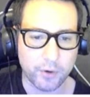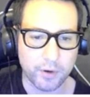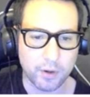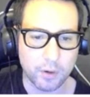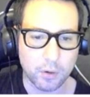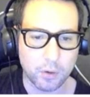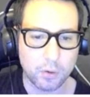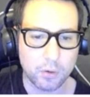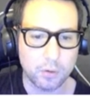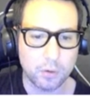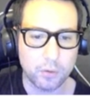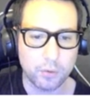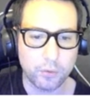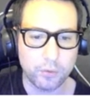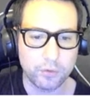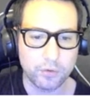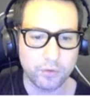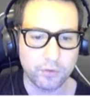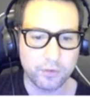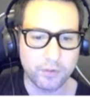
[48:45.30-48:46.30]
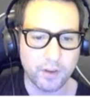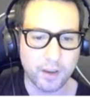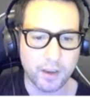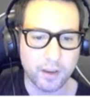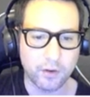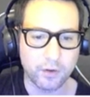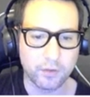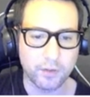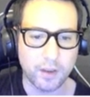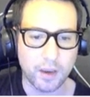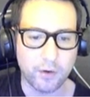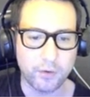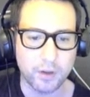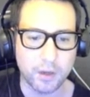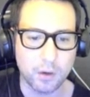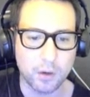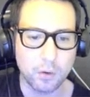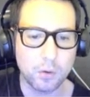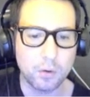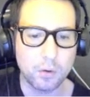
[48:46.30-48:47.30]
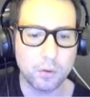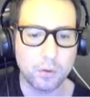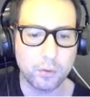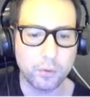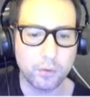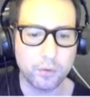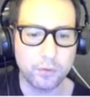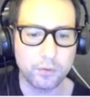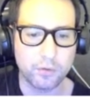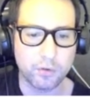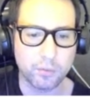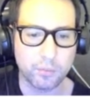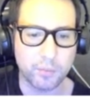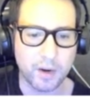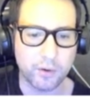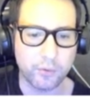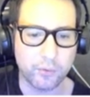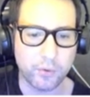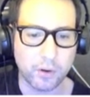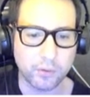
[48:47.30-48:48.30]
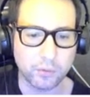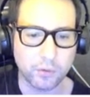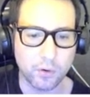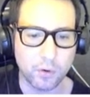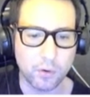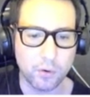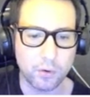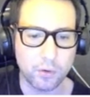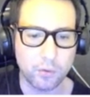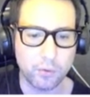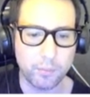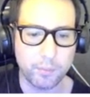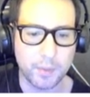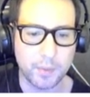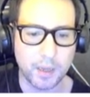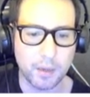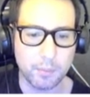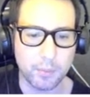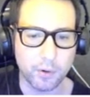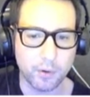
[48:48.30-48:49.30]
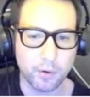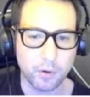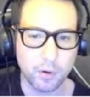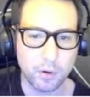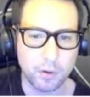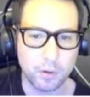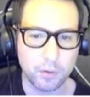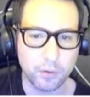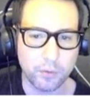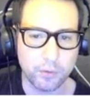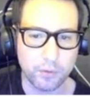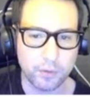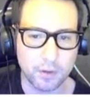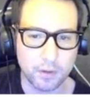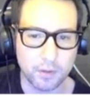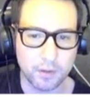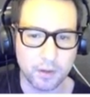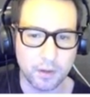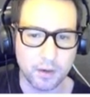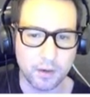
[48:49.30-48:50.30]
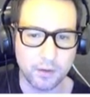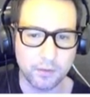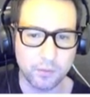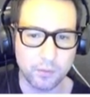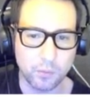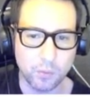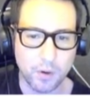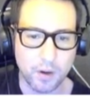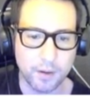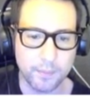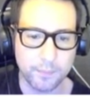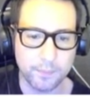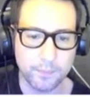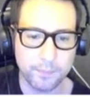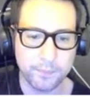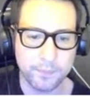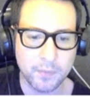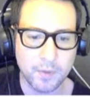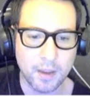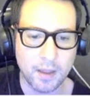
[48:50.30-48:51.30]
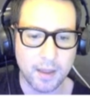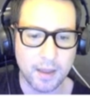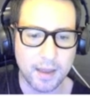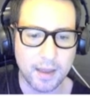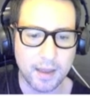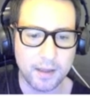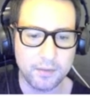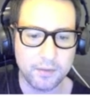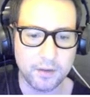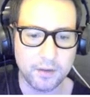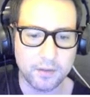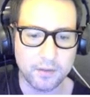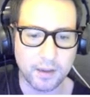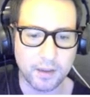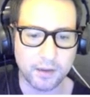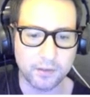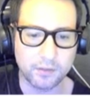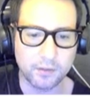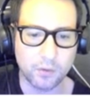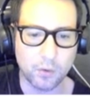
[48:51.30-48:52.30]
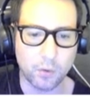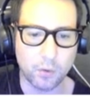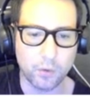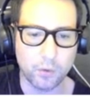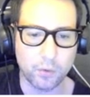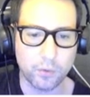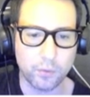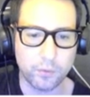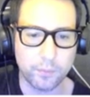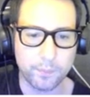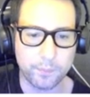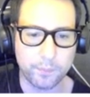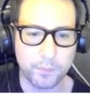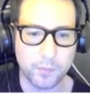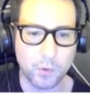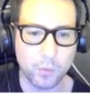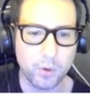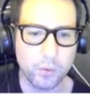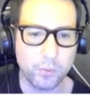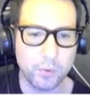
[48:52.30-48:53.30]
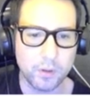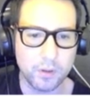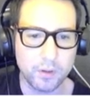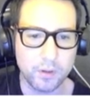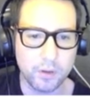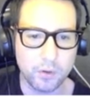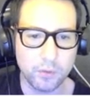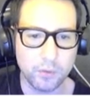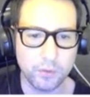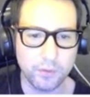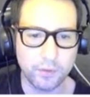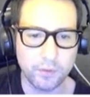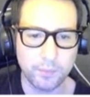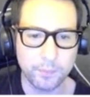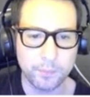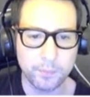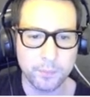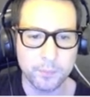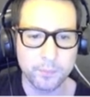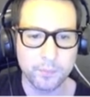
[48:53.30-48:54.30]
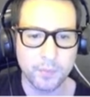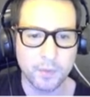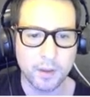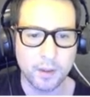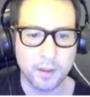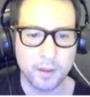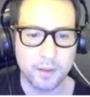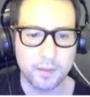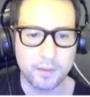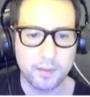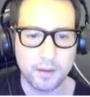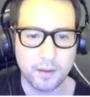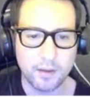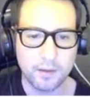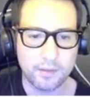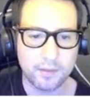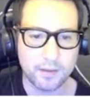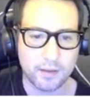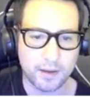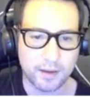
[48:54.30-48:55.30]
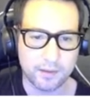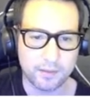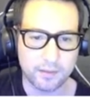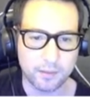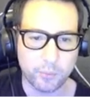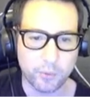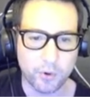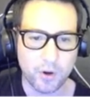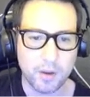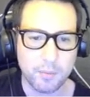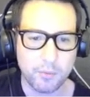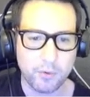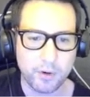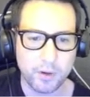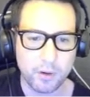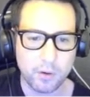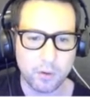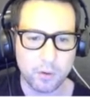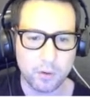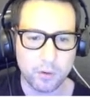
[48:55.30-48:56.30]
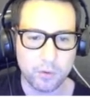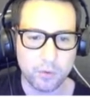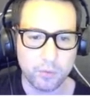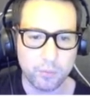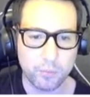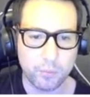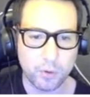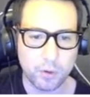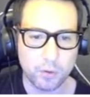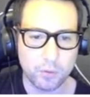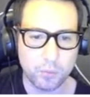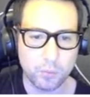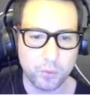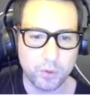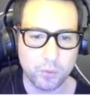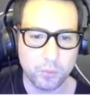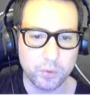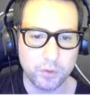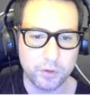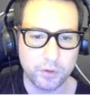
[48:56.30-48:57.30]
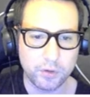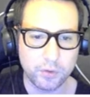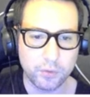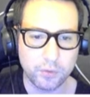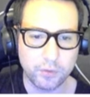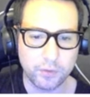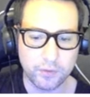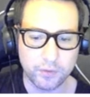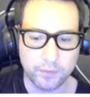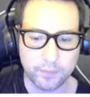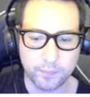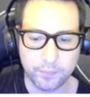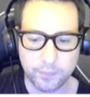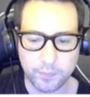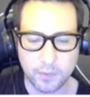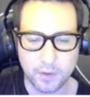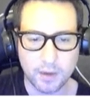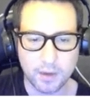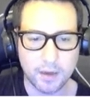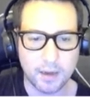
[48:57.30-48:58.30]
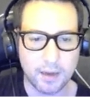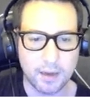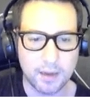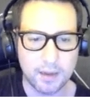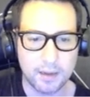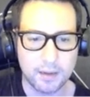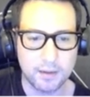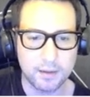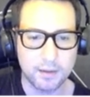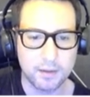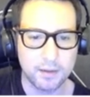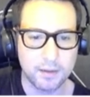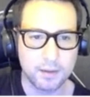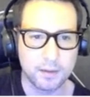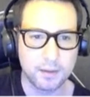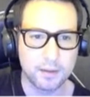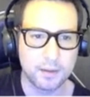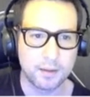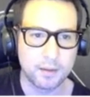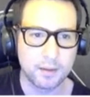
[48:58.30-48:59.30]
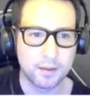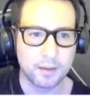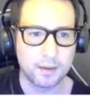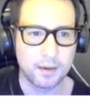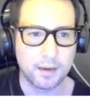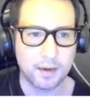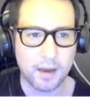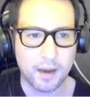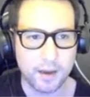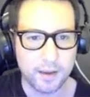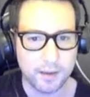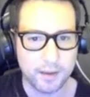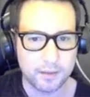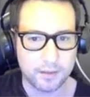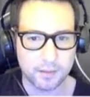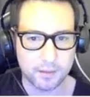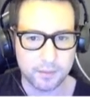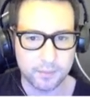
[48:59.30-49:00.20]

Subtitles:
color, your secondary color, your background color, paper color, this one, and the text color. We will use this as a primary color, but we will use a light